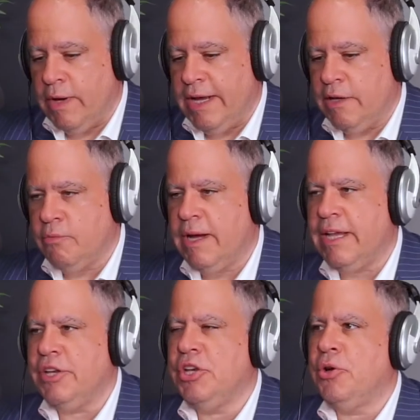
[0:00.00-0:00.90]
Right,
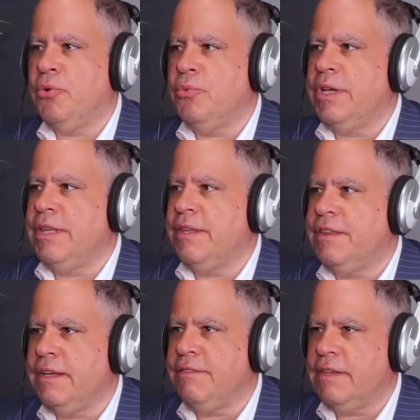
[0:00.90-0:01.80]
right. One of the
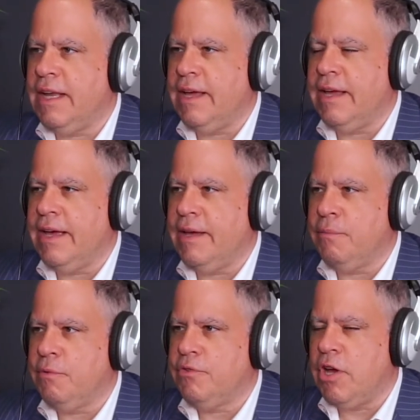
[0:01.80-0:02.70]
things that
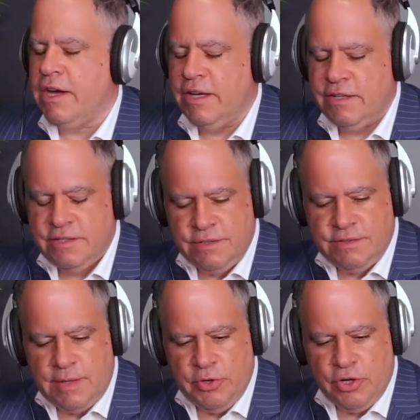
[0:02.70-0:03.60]
I was talking to
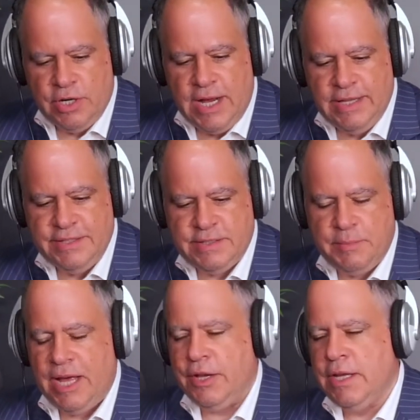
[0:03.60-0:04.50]
some of your colleagues
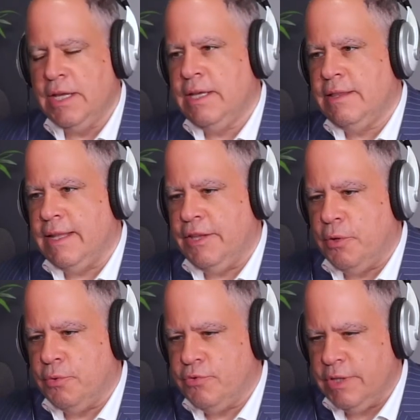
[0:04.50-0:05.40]
about that I
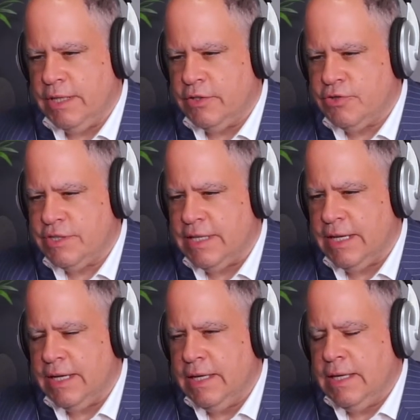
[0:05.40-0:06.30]
thought was really
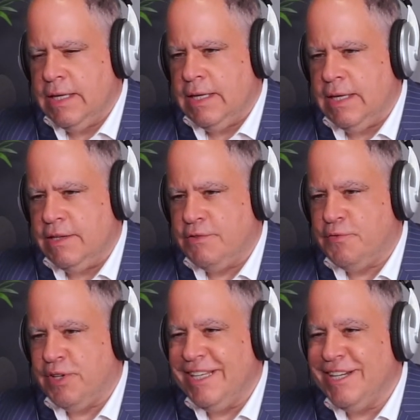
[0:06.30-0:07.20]
interesting is
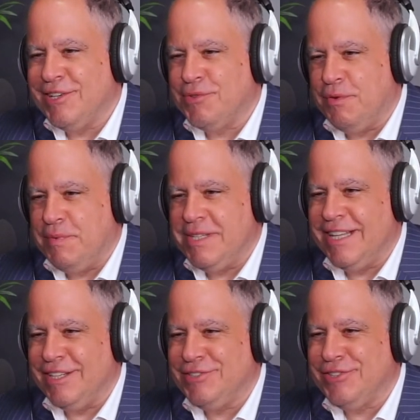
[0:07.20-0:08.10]
for years we've been
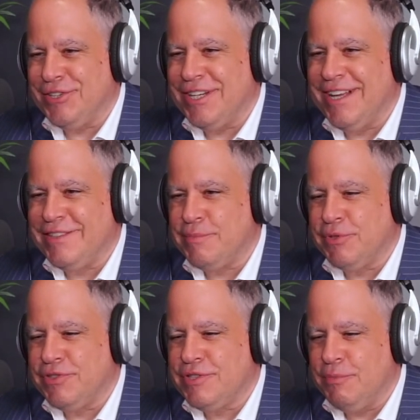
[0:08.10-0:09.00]
telling certain
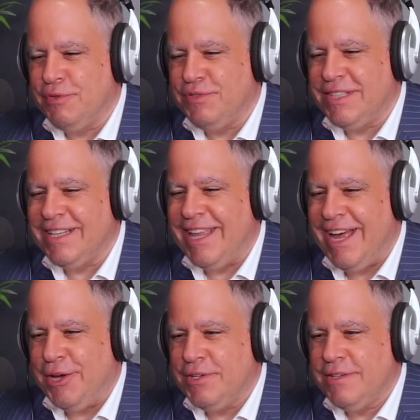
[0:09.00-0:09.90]
customers to move to the
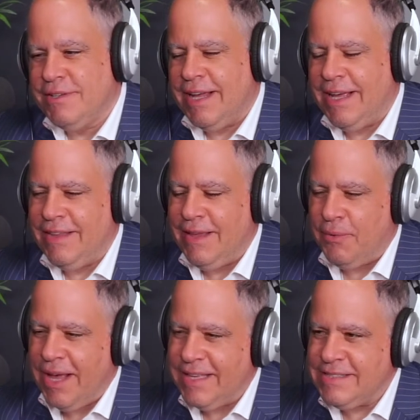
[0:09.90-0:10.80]
cloud, and they
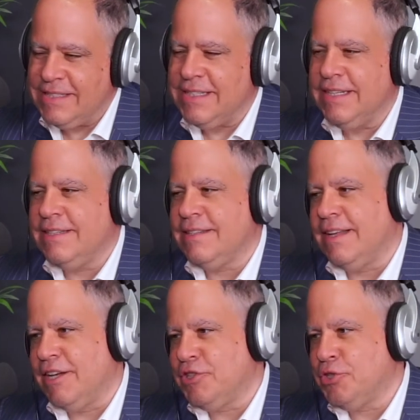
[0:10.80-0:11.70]
were hesitant
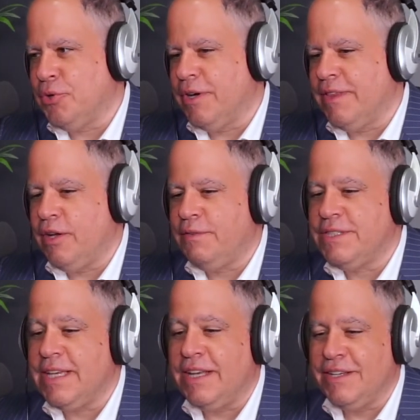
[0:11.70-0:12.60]
and not sure. And then all of
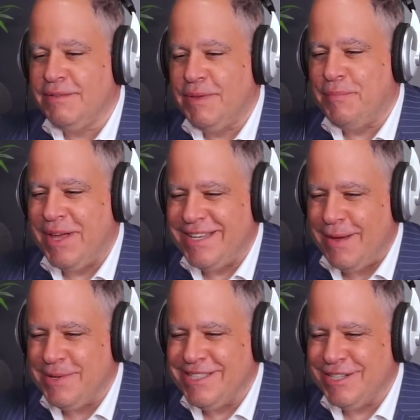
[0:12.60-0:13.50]
a sudden the
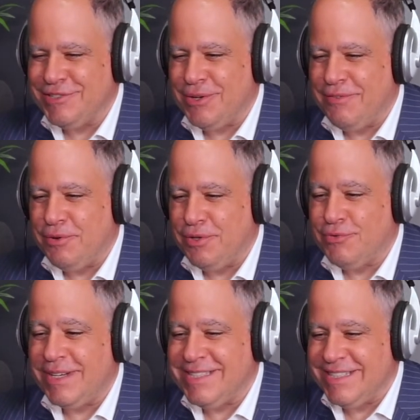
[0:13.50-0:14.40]
pandemic's here, so
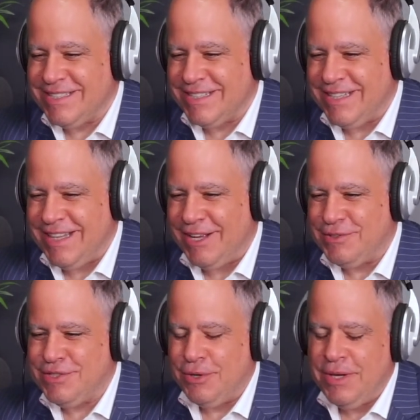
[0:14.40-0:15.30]
everyone's racing to the
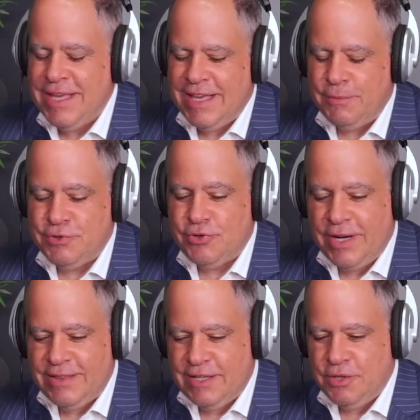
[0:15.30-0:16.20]
cloud. So it was
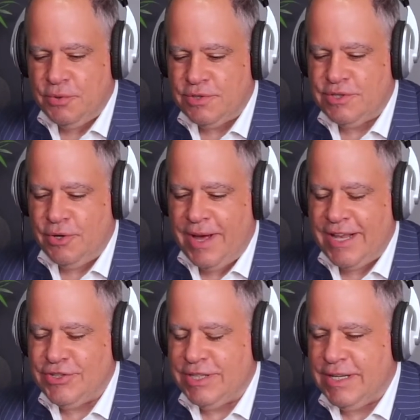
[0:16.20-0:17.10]
great that you were so
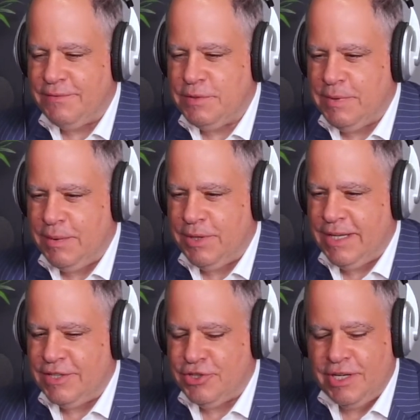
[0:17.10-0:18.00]
agile enough to be able to
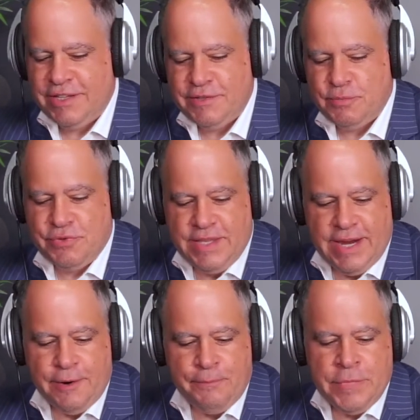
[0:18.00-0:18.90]
get your customers
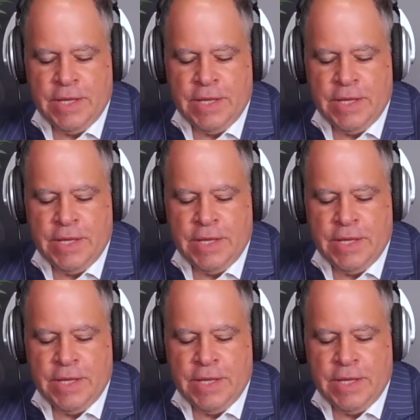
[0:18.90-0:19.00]
there.